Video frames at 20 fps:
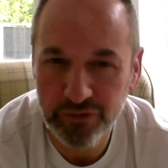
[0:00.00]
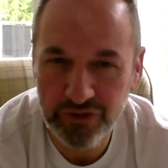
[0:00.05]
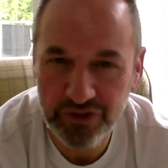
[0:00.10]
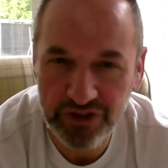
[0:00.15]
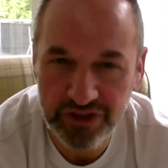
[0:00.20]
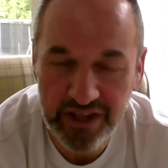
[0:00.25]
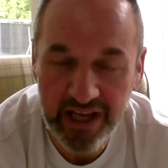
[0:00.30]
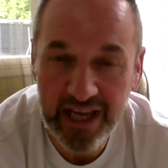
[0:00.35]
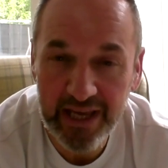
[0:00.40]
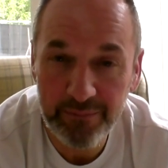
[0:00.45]

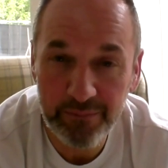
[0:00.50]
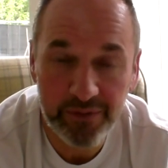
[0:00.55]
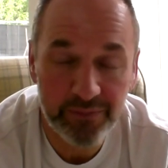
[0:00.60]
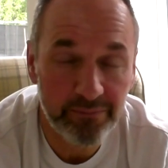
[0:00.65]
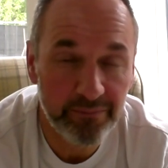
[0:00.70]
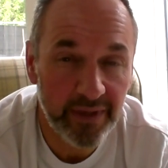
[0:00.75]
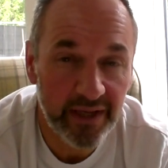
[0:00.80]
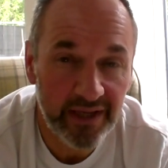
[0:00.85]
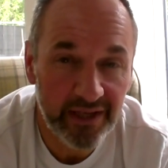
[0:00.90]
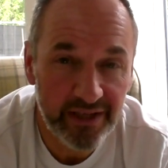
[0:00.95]
statement
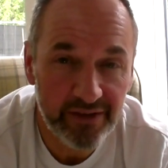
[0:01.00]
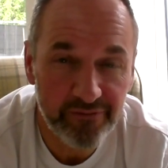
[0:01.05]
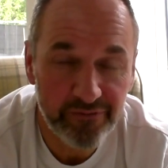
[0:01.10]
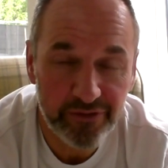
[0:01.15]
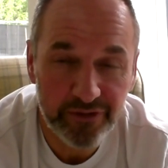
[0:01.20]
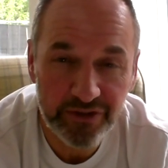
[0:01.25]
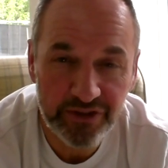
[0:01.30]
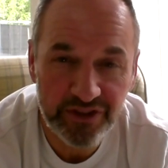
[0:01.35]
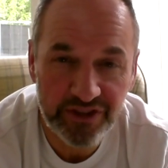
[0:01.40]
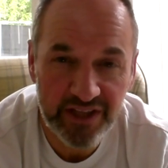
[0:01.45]
made in
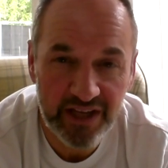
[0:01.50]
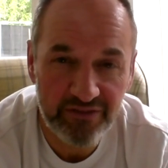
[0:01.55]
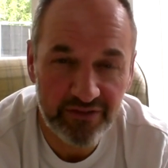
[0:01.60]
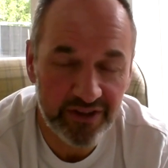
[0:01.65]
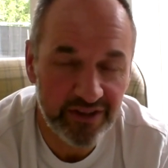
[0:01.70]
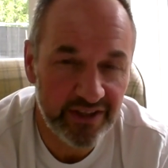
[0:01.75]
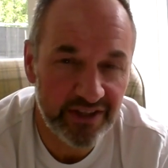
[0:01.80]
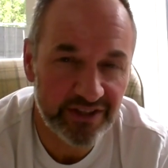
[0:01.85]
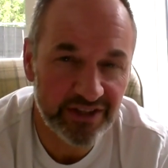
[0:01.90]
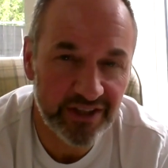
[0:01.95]
verse 7,
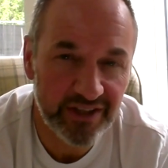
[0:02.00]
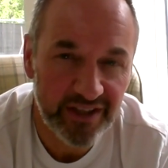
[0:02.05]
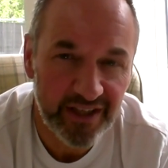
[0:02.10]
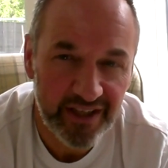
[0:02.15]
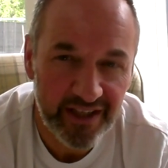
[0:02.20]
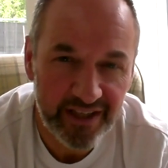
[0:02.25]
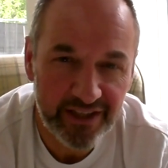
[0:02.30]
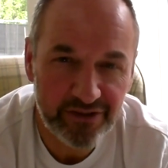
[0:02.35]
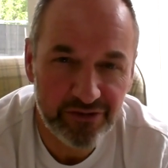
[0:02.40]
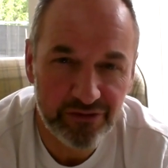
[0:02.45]
and it's an
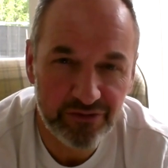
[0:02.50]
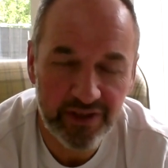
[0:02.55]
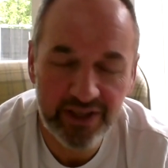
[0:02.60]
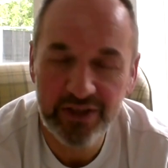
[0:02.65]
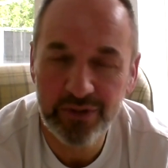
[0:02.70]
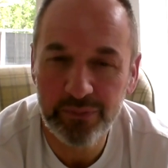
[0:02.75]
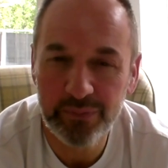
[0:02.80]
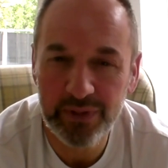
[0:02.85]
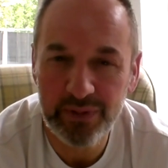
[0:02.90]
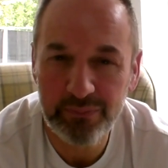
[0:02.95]

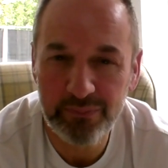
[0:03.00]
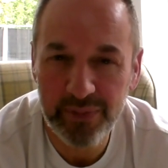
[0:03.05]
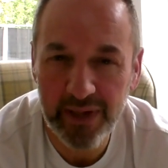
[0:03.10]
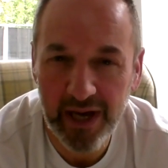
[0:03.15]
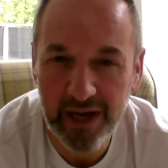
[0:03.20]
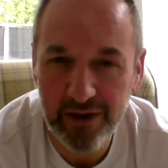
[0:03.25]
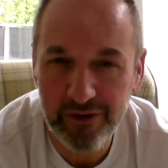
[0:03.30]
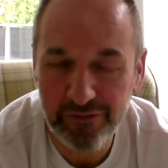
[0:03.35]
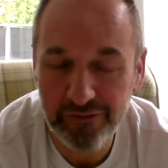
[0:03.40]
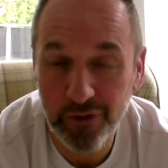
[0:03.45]
incredibly
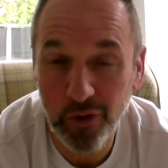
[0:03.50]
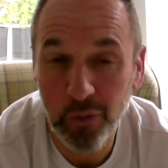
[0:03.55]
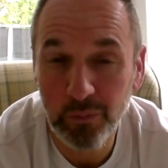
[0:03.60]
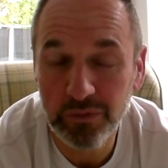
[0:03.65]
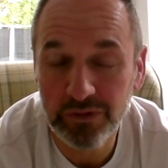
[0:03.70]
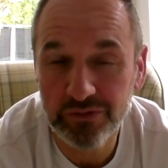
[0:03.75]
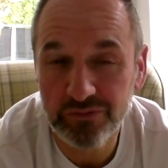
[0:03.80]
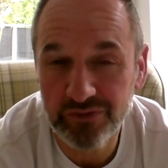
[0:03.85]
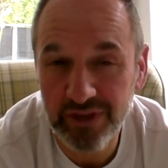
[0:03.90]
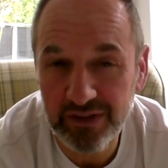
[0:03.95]
powerful,
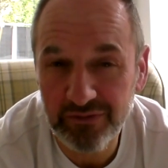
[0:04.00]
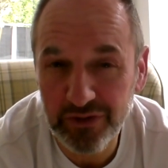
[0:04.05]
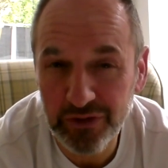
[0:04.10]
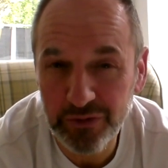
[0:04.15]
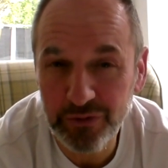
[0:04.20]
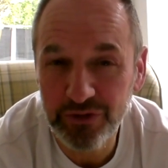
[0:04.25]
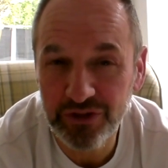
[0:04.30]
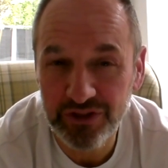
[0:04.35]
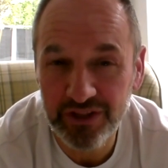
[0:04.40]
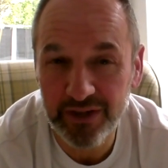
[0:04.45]
almost
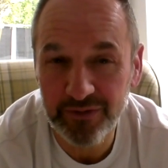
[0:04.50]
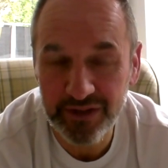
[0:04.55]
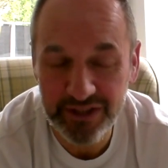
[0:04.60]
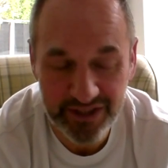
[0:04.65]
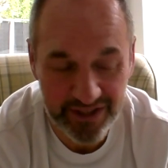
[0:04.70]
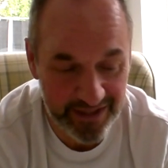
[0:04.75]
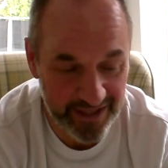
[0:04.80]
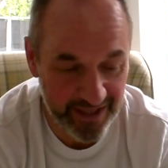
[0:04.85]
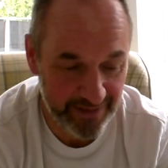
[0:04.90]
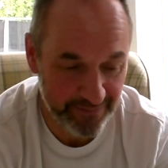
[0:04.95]
revolutionary
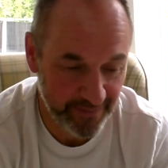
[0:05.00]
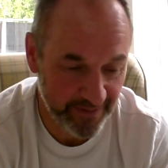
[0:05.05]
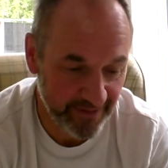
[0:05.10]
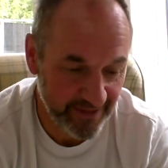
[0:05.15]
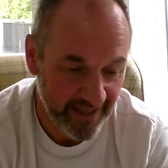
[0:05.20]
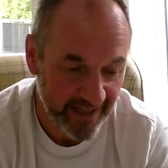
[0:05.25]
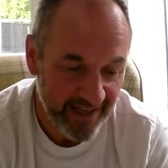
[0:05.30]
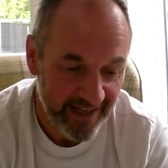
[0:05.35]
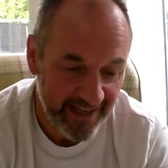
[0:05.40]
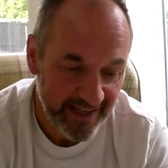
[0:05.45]
statement.
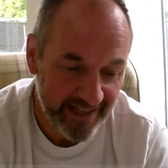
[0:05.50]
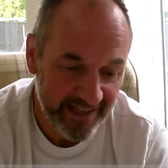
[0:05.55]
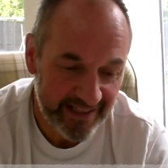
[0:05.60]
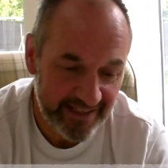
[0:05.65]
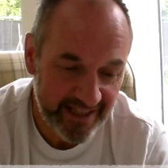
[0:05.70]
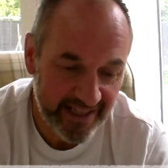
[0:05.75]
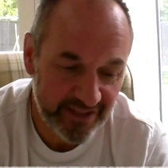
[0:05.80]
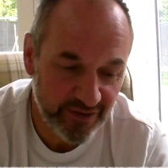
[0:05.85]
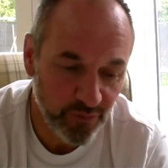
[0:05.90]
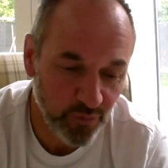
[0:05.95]
It
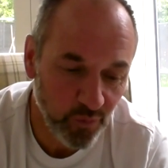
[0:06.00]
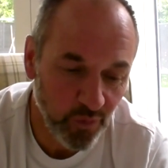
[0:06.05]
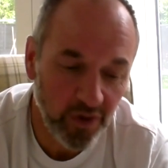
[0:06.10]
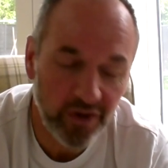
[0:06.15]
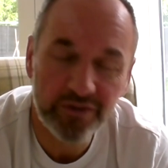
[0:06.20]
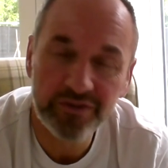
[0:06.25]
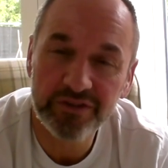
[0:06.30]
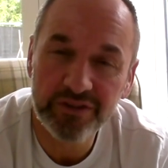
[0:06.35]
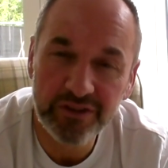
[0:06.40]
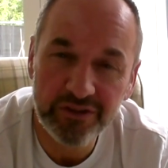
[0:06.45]
says,
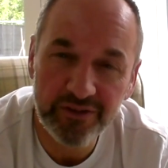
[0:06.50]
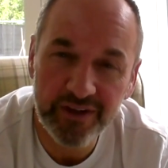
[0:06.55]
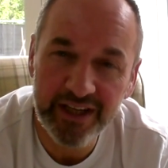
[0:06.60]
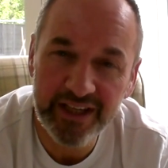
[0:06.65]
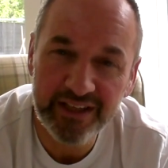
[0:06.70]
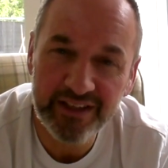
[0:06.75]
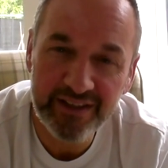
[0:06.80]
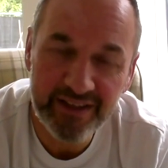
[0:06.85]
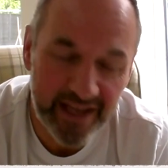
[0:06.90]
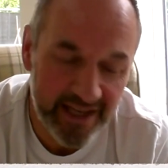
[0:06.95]
what
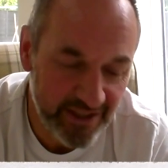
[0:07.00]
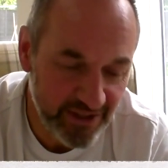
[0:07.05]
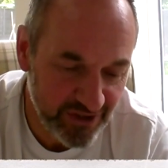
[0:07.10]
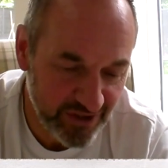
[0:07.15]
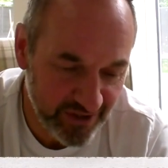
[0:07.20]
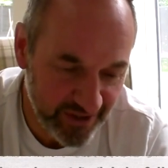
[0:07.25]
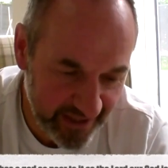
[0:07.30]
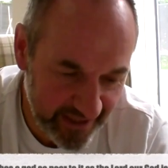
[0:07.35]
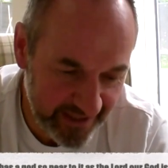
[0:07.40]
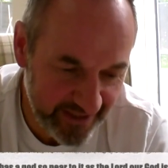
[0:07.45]
great
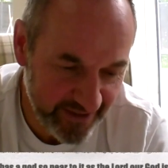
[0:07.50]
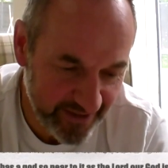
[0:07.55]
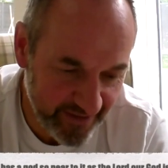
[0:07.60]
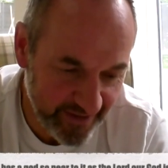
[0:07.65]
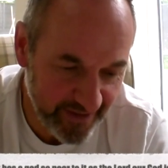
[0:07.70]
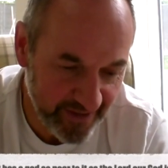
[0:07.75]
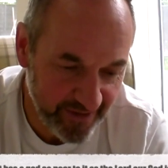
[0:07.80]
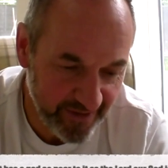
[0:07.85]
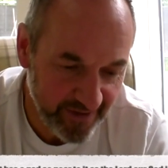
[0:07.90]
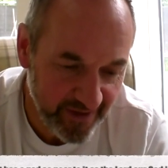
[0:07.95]
nation is
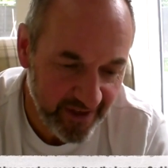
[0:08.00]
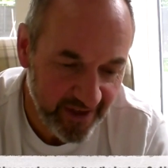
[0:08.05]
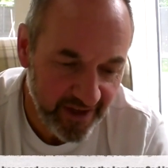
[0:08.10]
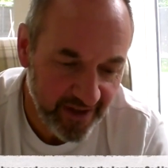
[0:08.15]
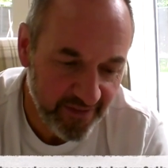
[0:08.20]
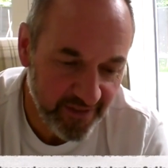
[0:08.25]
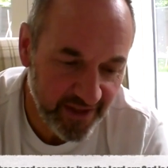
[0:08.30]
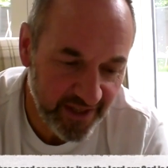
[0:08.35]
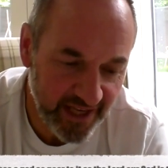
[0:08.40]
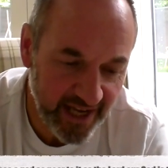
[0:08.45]
there
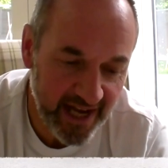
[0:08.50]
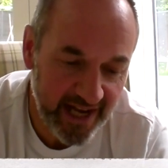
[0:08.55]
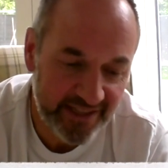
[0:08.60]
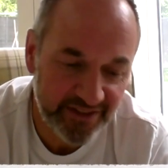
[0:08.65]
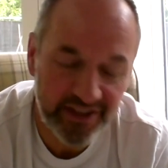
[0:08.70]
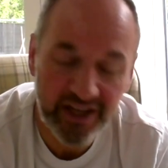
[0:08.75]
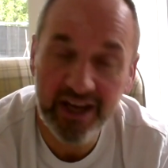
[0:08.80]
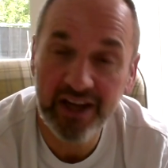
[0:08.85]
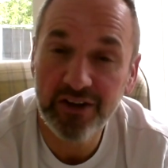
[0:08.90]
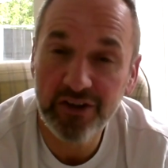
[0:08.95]
that
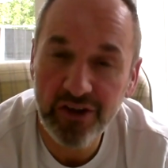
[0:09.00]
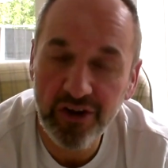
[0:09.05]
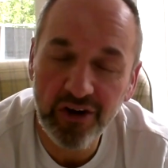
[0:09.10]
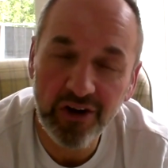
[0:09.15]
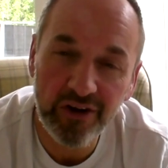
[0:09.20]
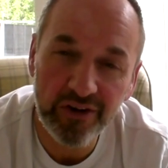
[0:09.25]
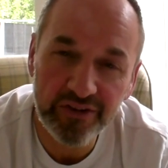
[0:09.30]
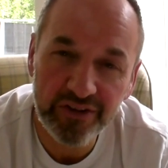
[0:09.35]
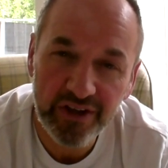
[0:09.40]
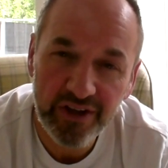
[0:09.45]
has a
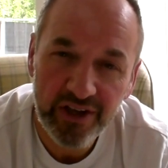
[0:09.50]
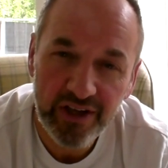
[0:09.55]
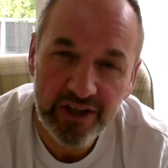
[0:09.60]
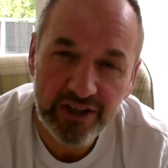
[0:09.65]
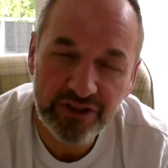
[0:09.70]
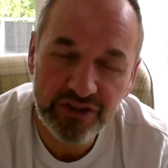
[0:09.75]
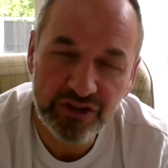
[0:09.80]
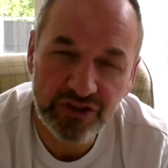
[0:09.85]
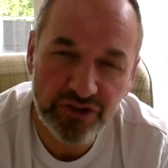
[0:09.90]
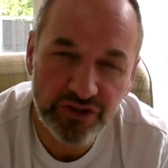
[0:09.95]
God
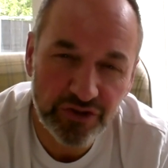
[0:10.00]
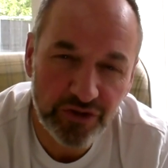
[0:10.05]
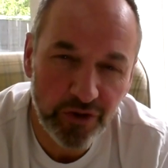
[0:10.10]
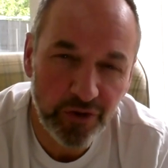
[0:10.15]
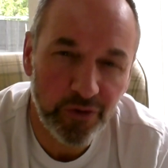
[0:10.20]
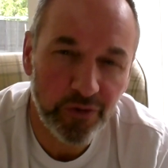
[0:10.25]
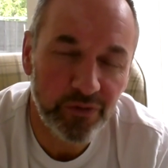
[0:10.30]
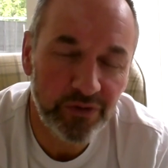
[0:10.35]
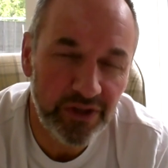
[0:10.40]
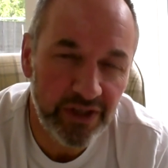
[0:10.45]

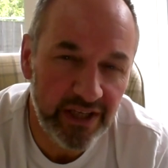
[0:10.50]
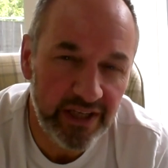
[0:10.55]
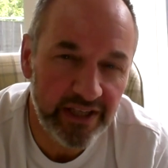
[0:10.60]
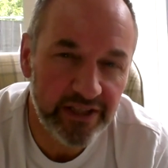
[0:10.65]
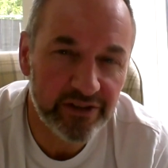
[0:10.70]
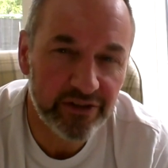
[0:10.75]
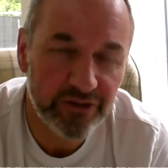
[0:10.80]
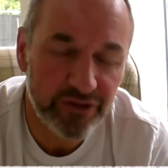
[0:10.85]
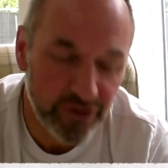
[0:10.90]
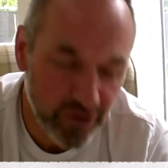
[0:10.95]
so
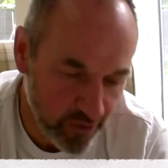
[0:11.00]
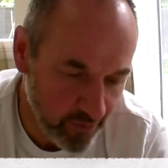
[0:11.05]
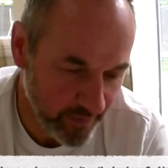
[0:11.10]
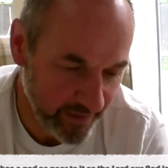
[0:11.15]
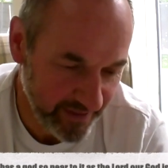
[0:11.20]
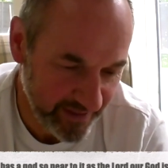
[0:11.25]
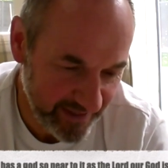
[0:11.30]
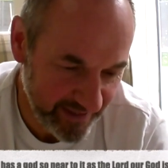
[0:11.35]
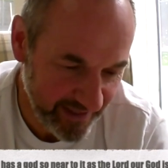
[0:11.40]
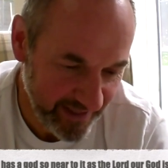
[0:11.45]
near to
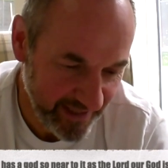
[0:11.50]
it